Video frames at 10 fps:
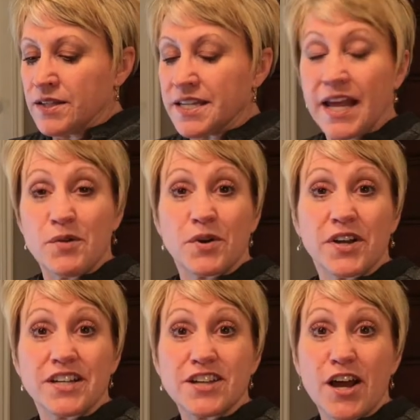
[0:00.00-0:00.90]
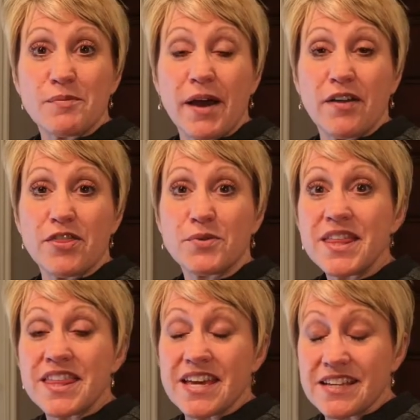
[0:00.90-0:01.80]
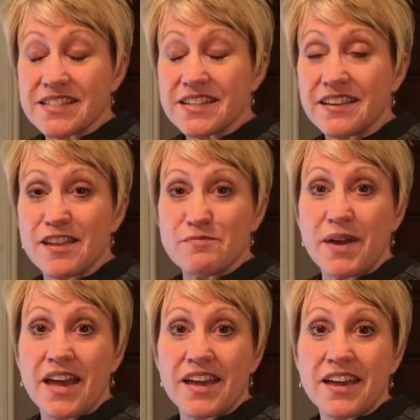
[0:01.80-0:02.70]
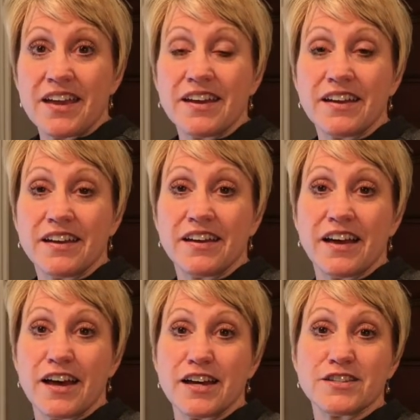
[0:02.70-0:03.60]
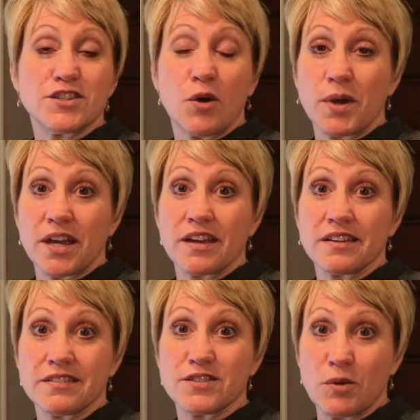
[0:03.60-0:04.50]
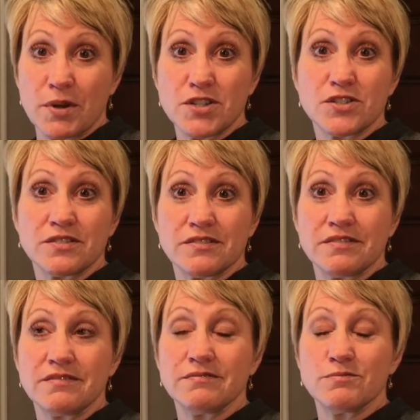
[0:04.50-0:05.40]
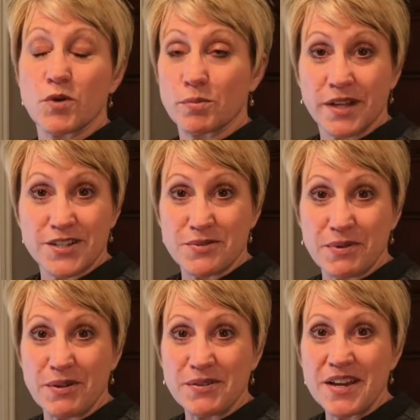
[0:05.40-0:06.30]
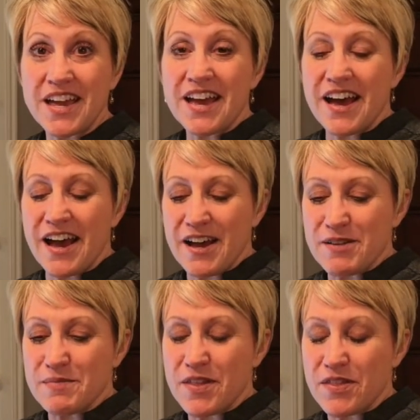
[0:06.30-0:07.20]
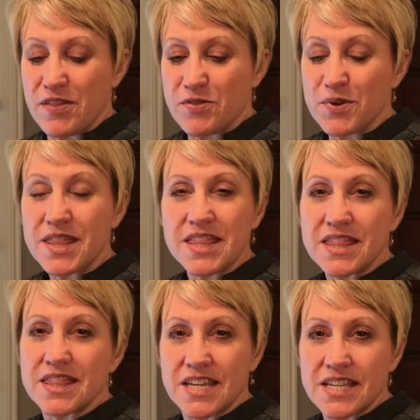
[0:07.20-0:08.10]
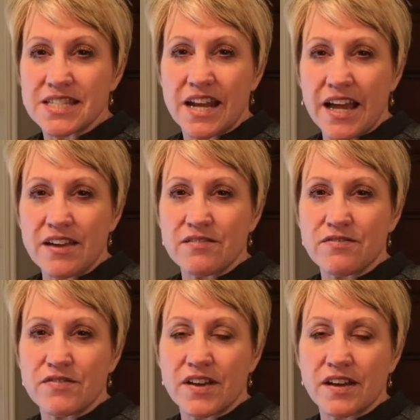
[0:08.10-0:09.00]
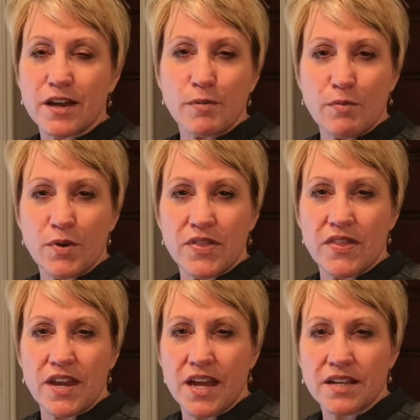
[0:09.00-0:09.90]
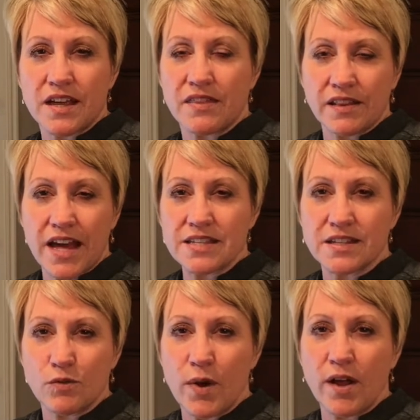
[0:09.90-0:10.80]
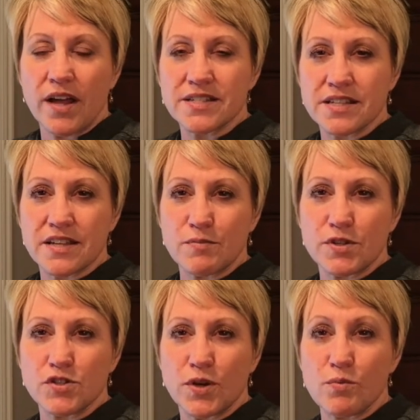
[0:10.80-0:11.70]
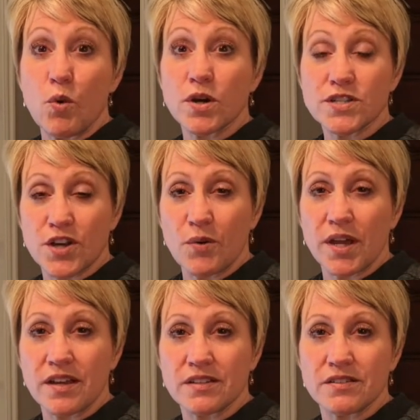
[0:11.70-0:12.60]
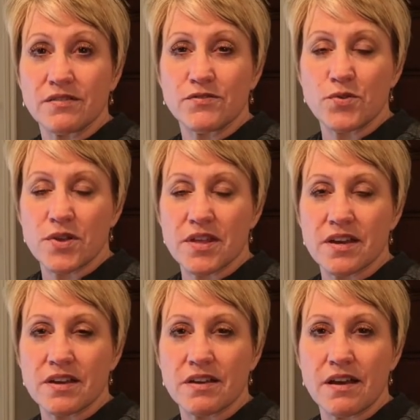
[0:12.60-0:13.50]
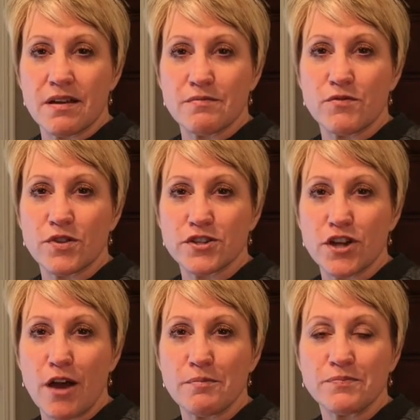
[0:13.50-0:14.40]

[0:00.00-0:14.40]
Today we're going to talk about three things that make sewing so much more pleasurable. The three things that I have come up with in the last little while, since I've been doing more sewing for the shop,